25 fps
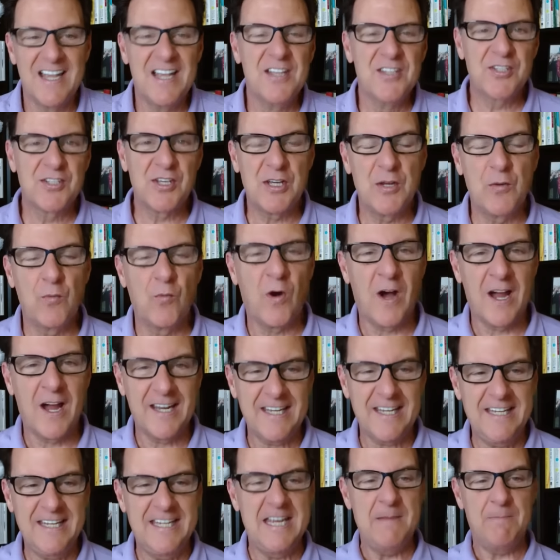So you want
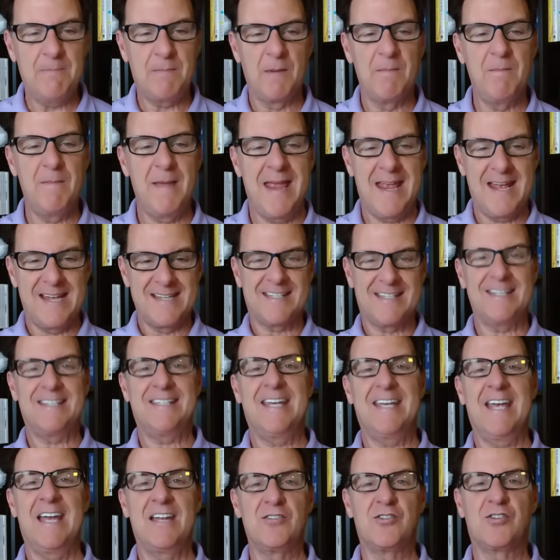to keep a man's
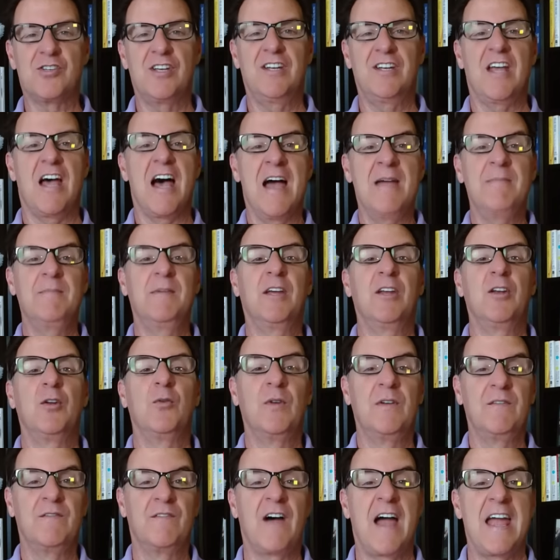attention. I'm going
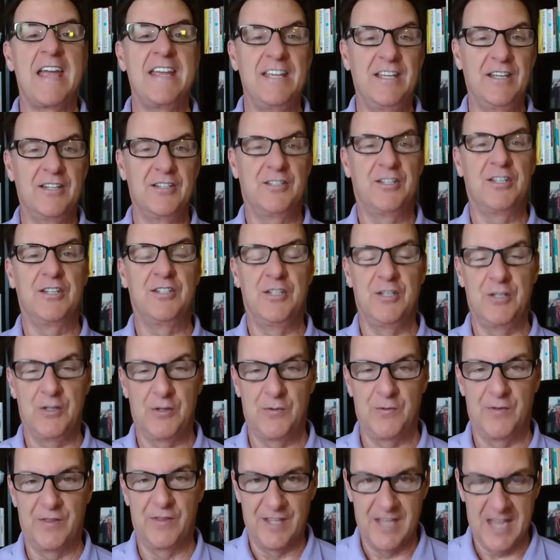to invite you to
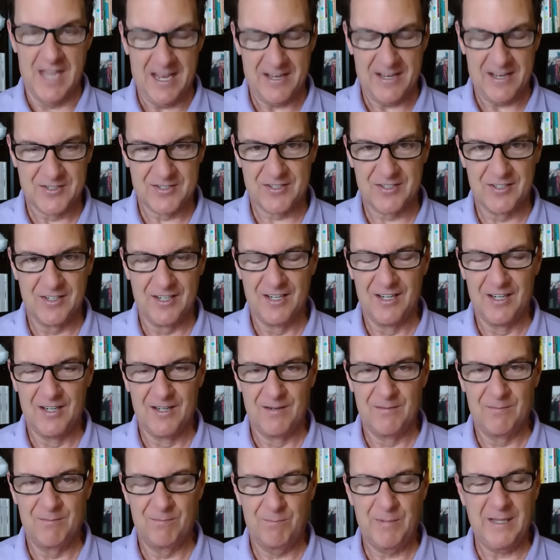do this.
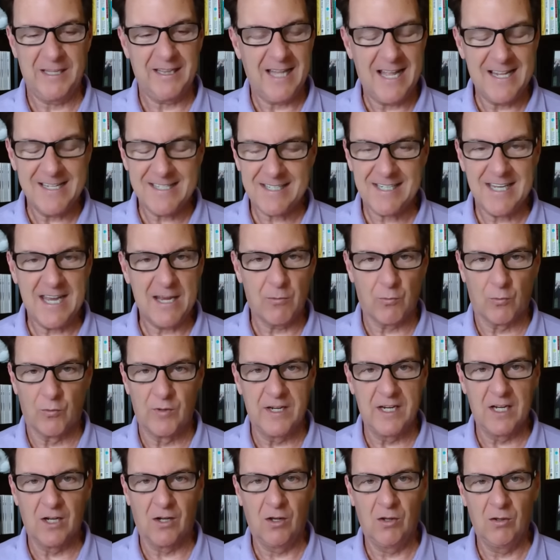But let's get
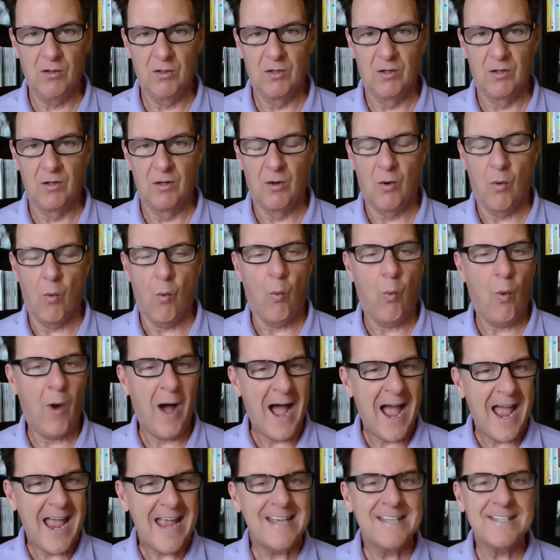real.
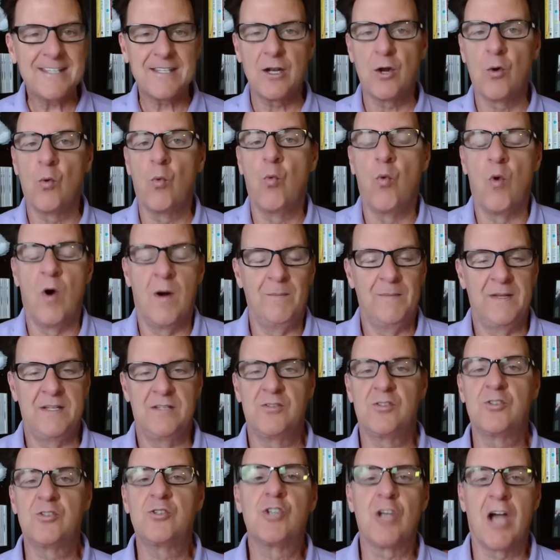Why is it a
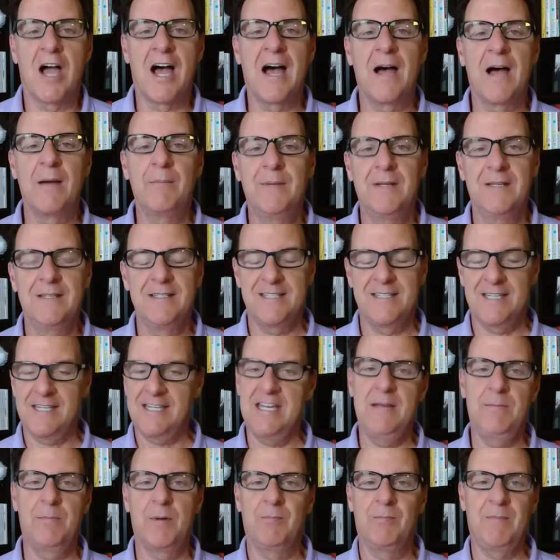woman's job to
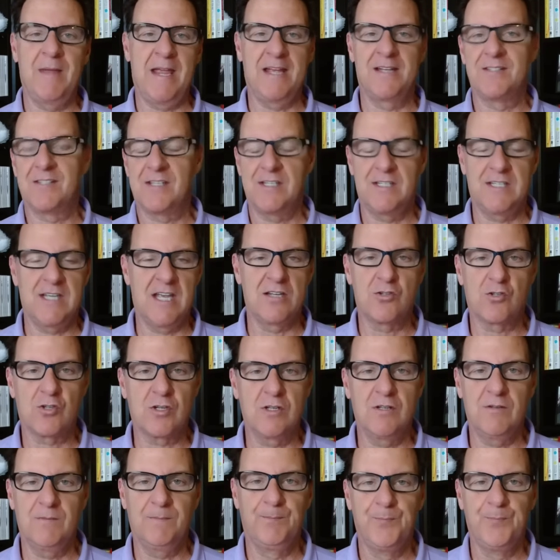keep a man's
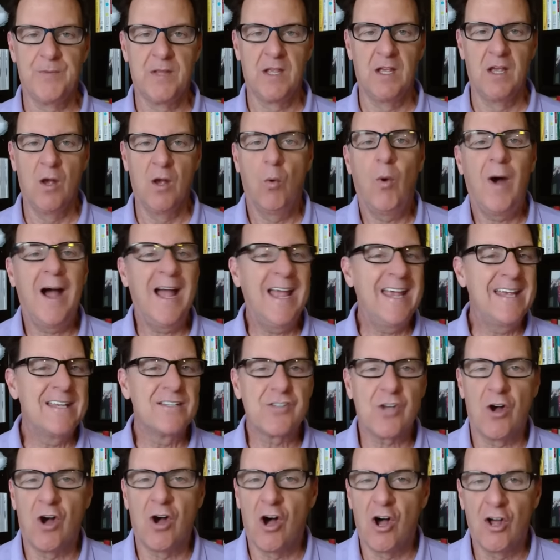attention? Why
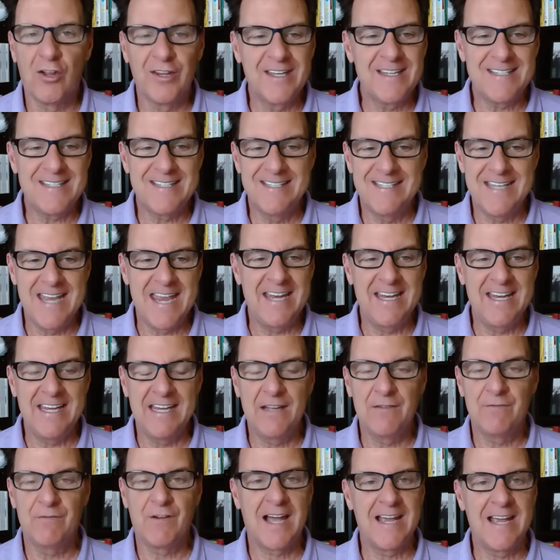is all this
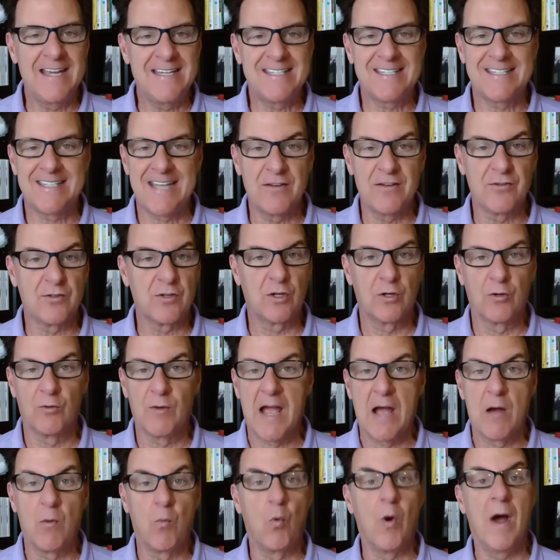dating advice centered
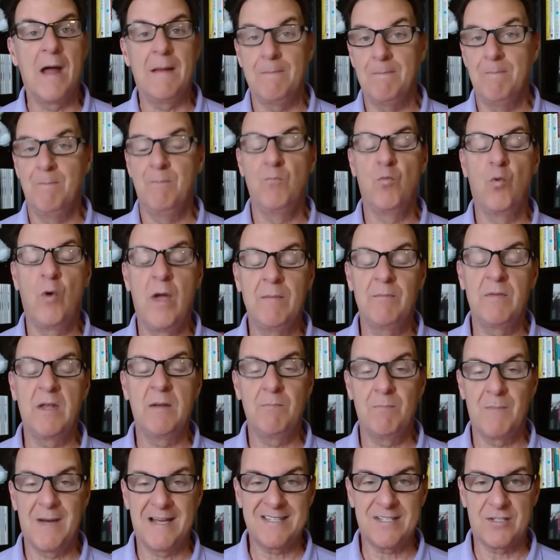around what
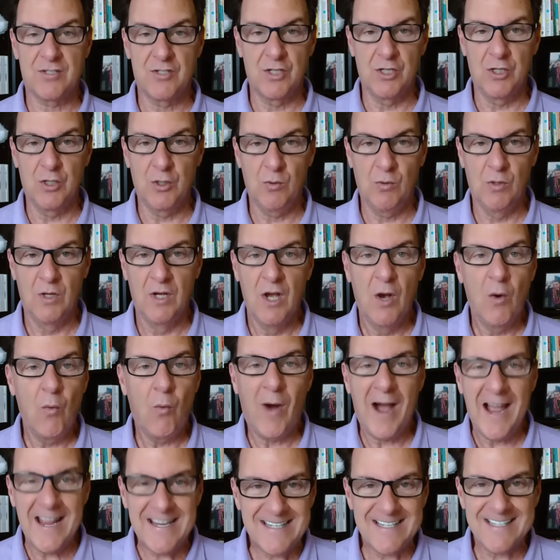women must do?
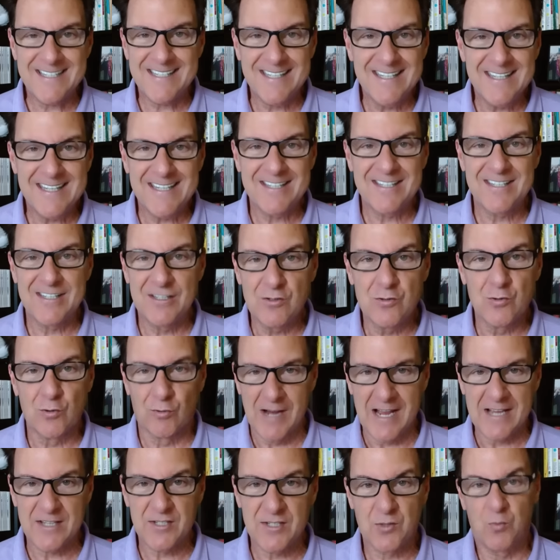Why doesn't this
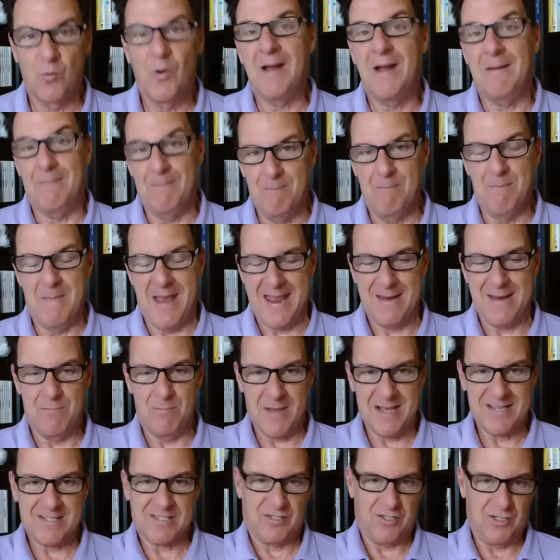address what men
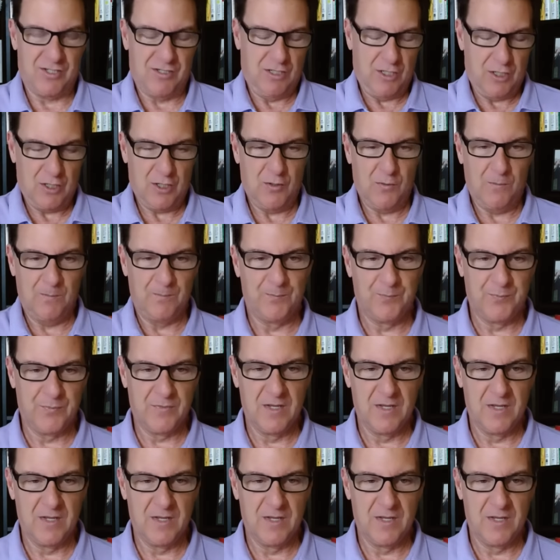must do?